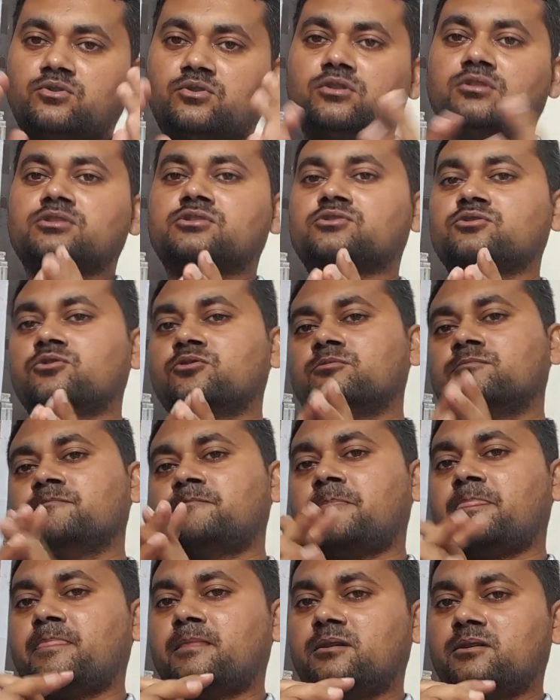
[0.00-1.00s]
also
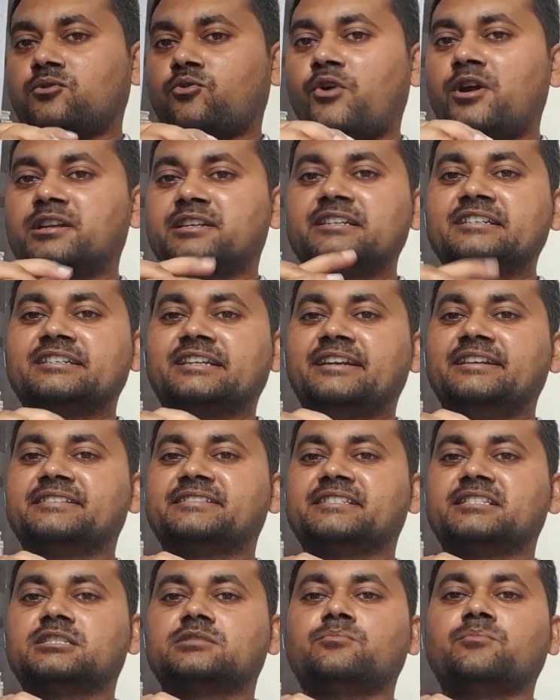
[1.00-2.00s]
quite
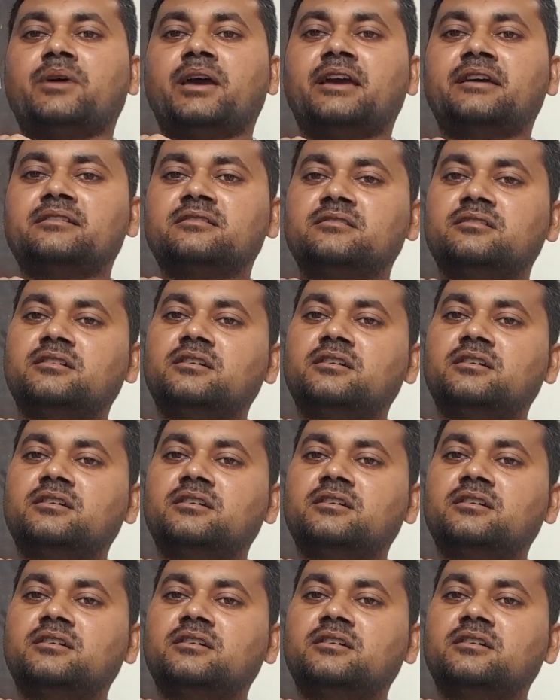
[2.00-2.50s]
intelligent man,